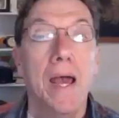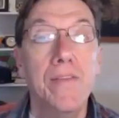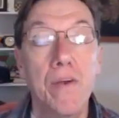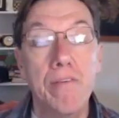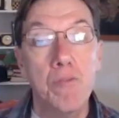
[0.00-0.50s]
Hey
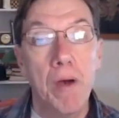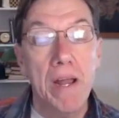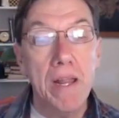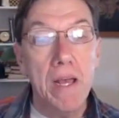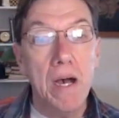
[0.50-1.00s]
there,
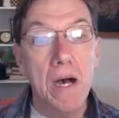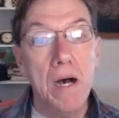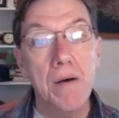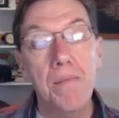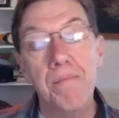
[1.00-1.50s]
everybody.
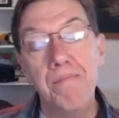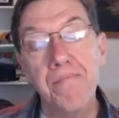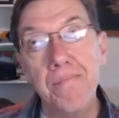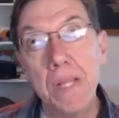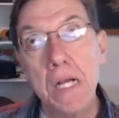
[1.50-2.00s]

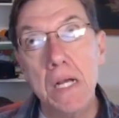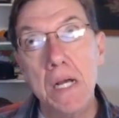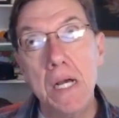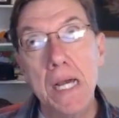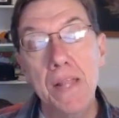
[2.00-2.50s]

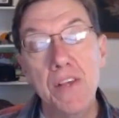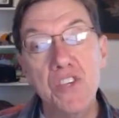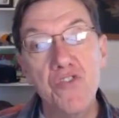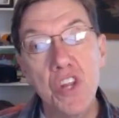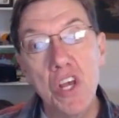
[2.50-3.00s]
In
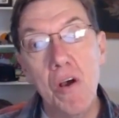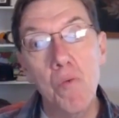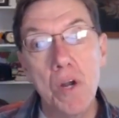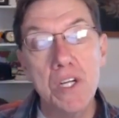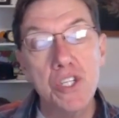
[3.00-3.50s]
this video, I
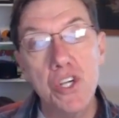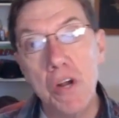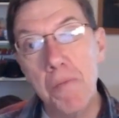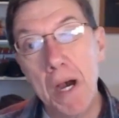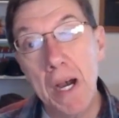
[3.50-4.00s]
wanted to
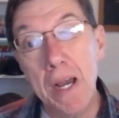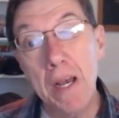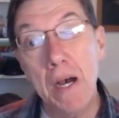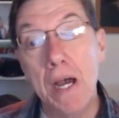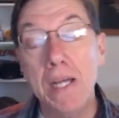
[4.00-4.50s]
share my
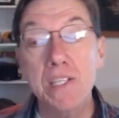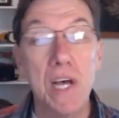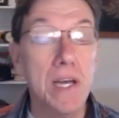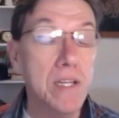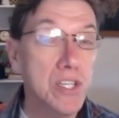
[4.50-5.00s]

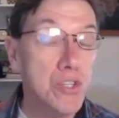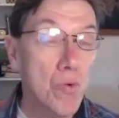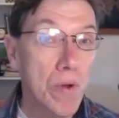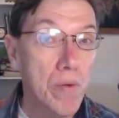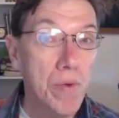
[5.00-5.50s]
anxiety
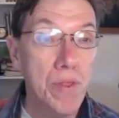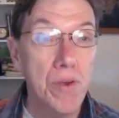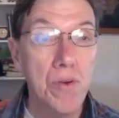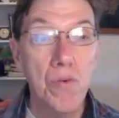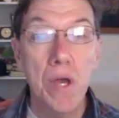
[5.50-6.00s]
story with
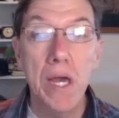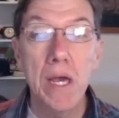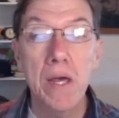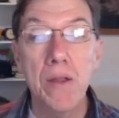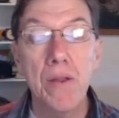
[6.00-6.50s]
you
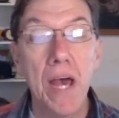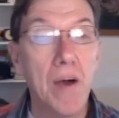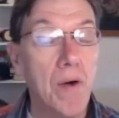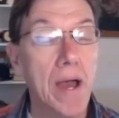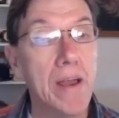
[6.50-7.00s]
and
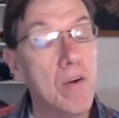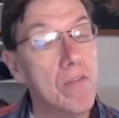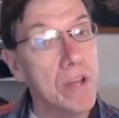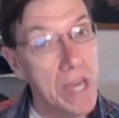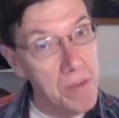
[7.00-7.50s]
how I
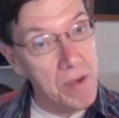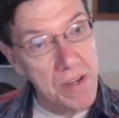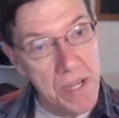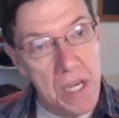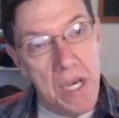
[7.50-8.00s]
overcame it.
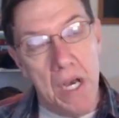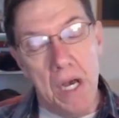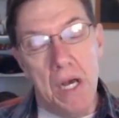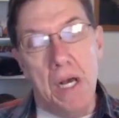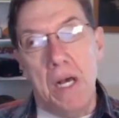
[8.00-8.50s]

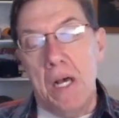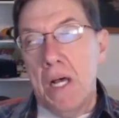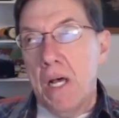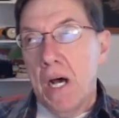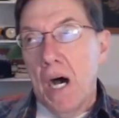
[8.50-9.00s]

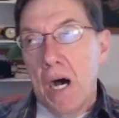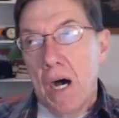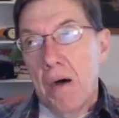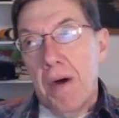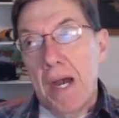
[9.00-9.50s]

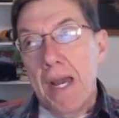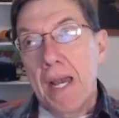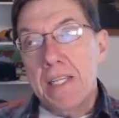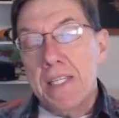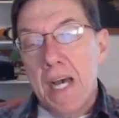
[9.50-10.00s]
My
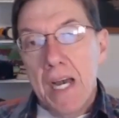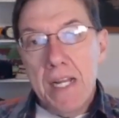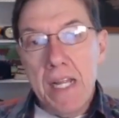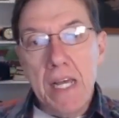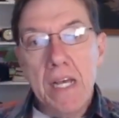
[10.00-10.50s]

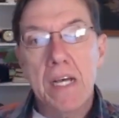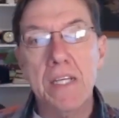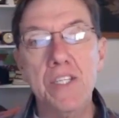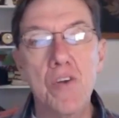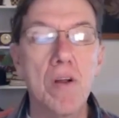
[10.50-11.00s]
anxiety
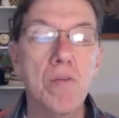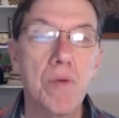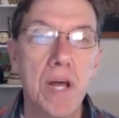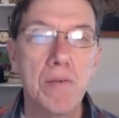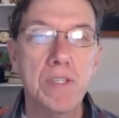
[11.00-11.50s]
started
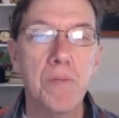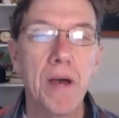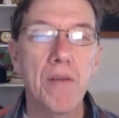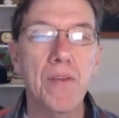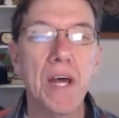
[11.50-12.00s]
when I was
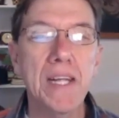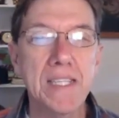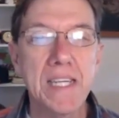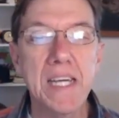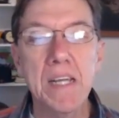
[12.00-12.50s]
about
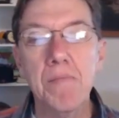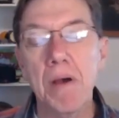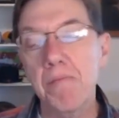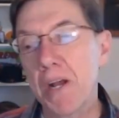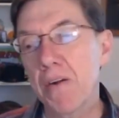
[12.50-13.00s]
19.
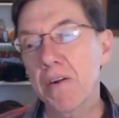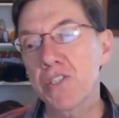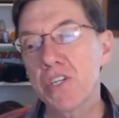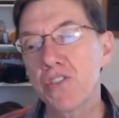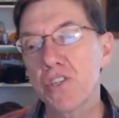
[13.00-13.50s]
My
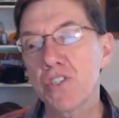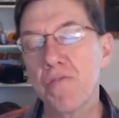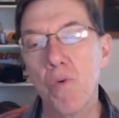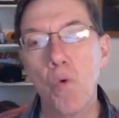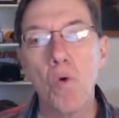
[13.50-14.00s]
parents had just
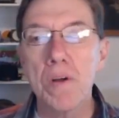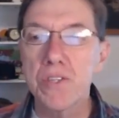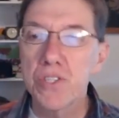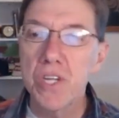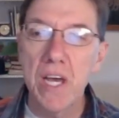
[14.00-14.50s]

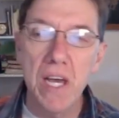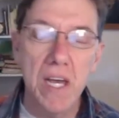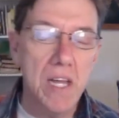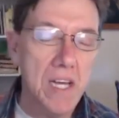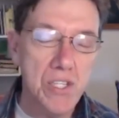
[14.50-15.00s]
divorced,
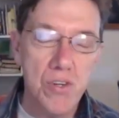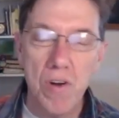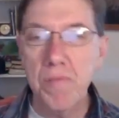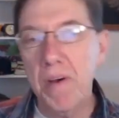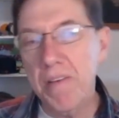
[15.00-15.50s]
and I
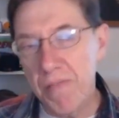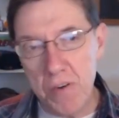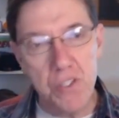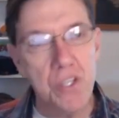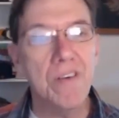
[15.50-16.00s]
started my
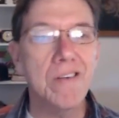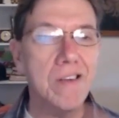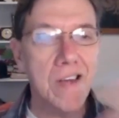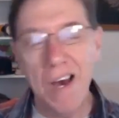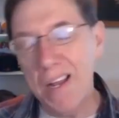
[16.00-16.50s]
first year
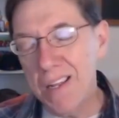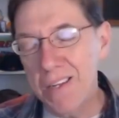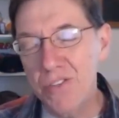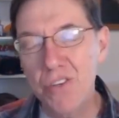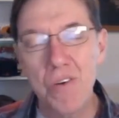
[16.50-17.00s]
in
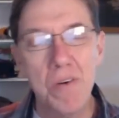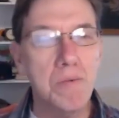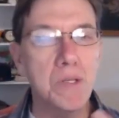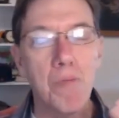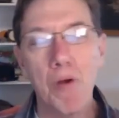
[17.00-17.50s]
college. It
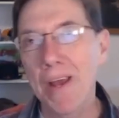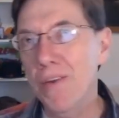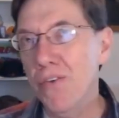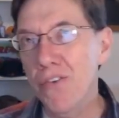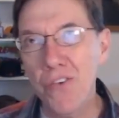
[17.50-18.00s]
was a
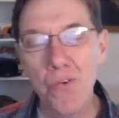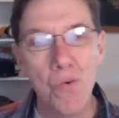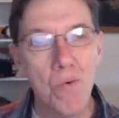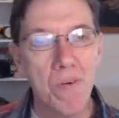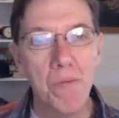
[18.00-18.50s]
brand new
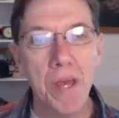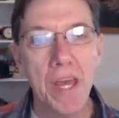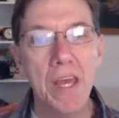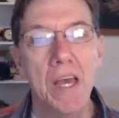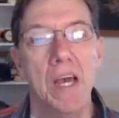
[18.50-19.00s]
school for
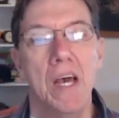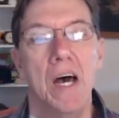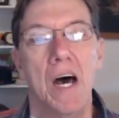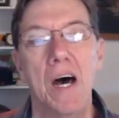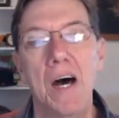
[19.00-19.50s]
me.
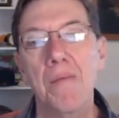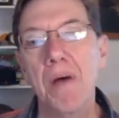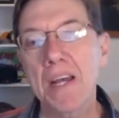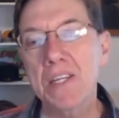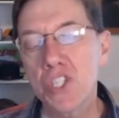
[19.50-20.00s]

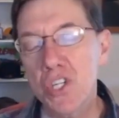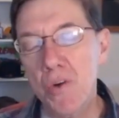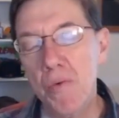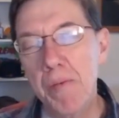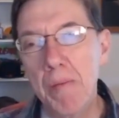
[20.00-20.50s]
I can
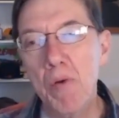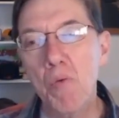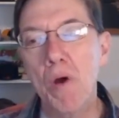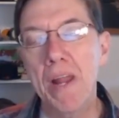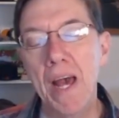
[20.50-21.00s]
still remember
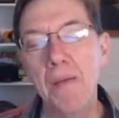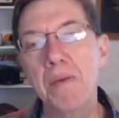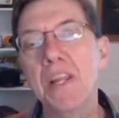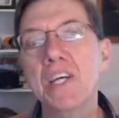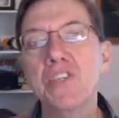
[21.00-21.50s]
what
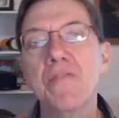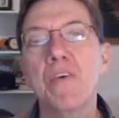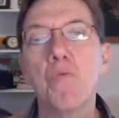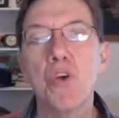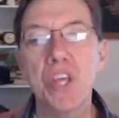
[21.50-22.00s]
happened as if
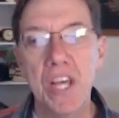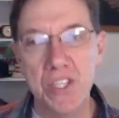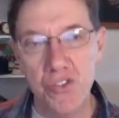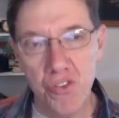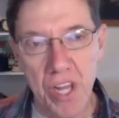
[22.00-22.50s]
it were
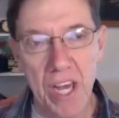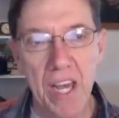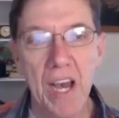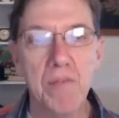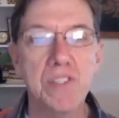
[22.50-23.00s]
yesterday.
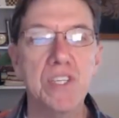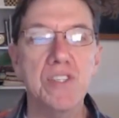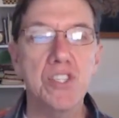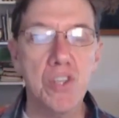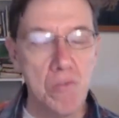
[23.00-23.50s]
I was
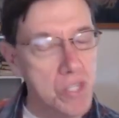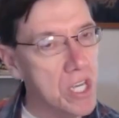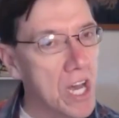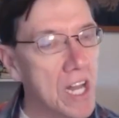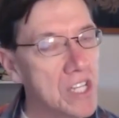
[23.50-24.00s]
in
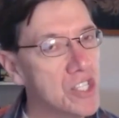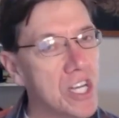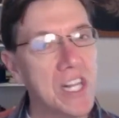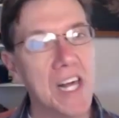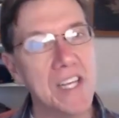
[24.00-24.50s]
sociology
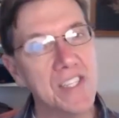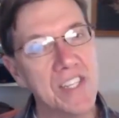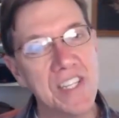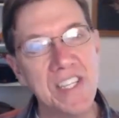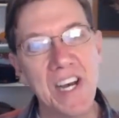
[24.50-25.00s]
class
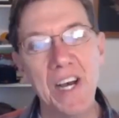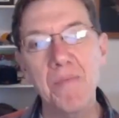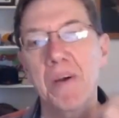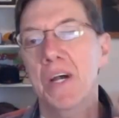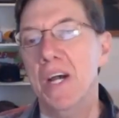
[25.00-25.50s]
at the
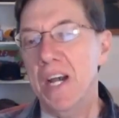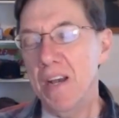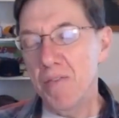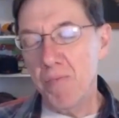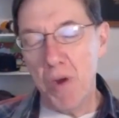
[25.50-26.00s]
time.
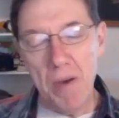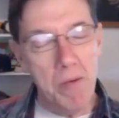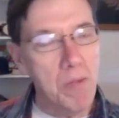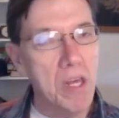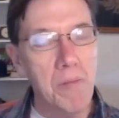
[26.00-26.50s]
It was
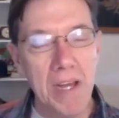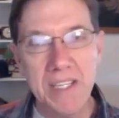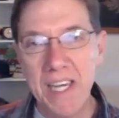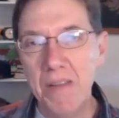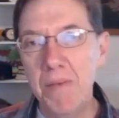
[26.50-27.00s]
probably about
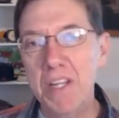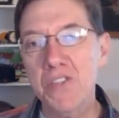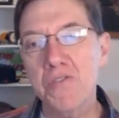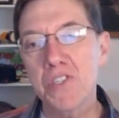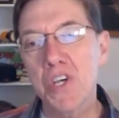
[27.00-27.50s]
10
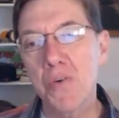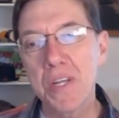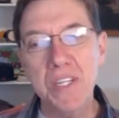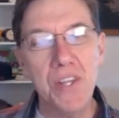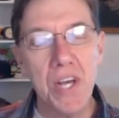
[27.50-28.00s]
minutes or so
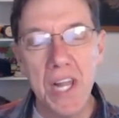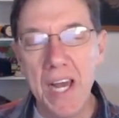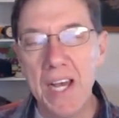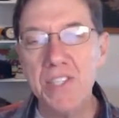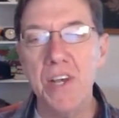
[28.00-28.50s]
into the
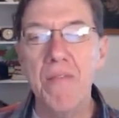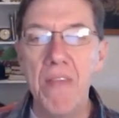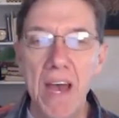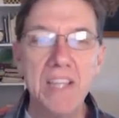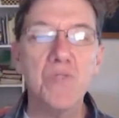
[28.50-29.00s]
class, and
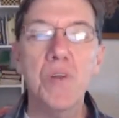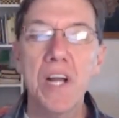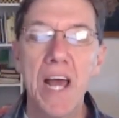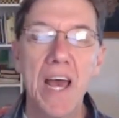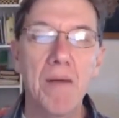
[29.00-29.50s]
that's when
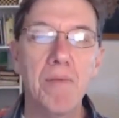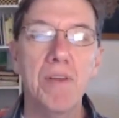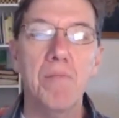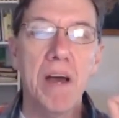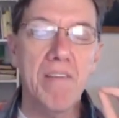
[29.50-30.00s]
it
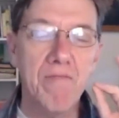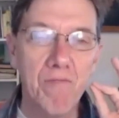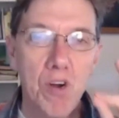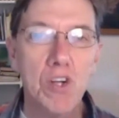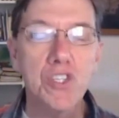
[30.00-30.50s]
happened. My
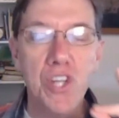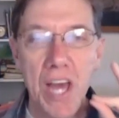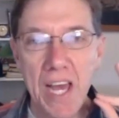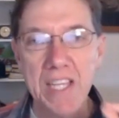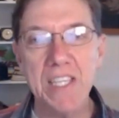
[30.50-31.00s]
first
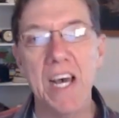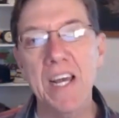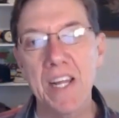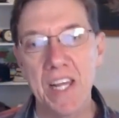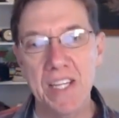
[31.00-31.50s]

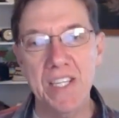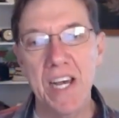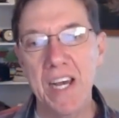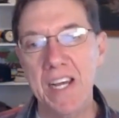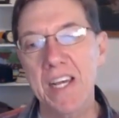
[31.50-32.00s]
anxiety
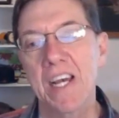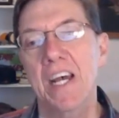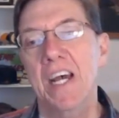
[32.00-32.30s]
attack.